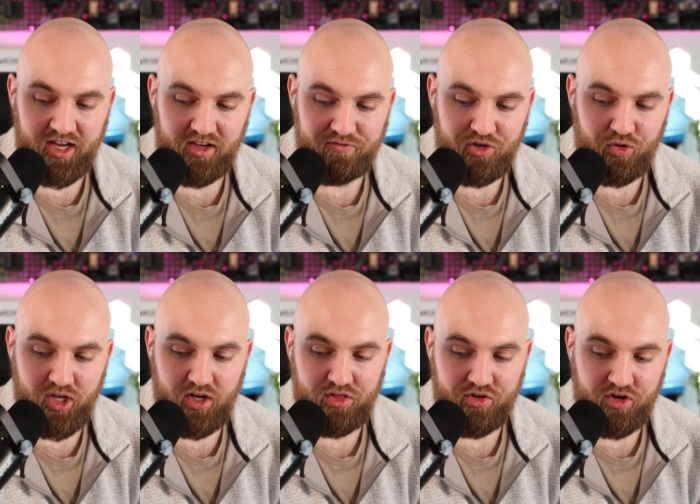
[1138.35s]
if you get
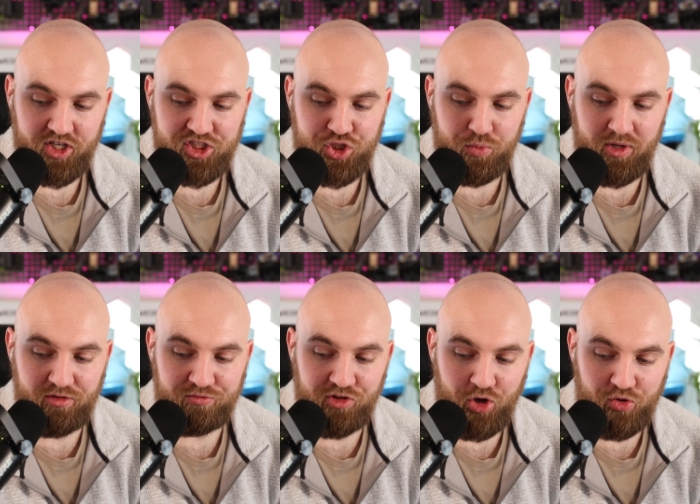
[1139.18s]
a 32-bit
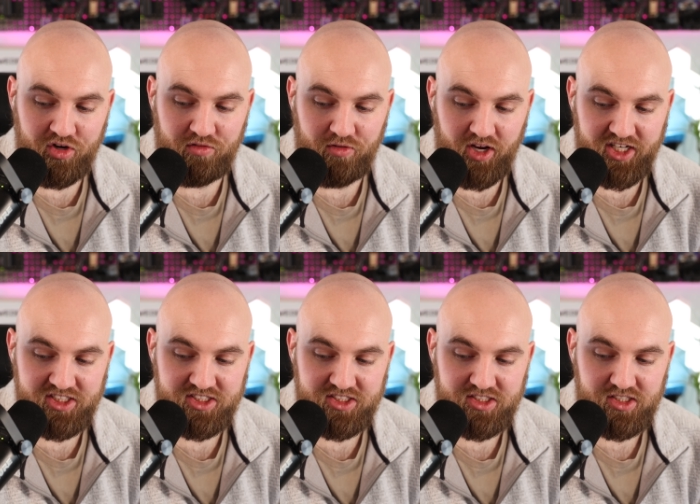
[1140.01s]
float
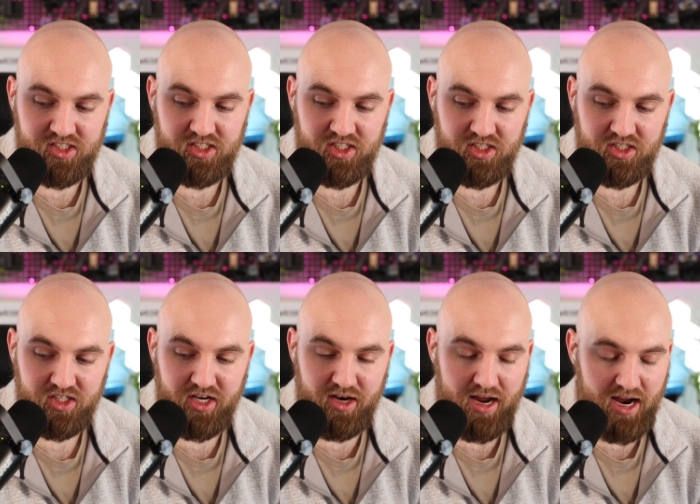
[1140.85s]
device
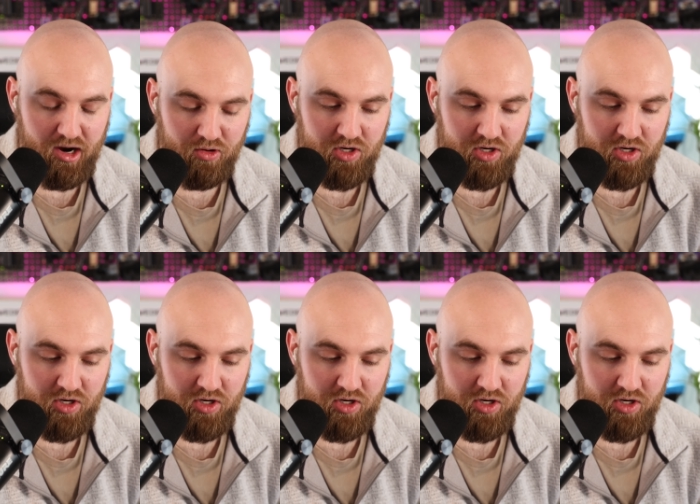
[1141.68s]
now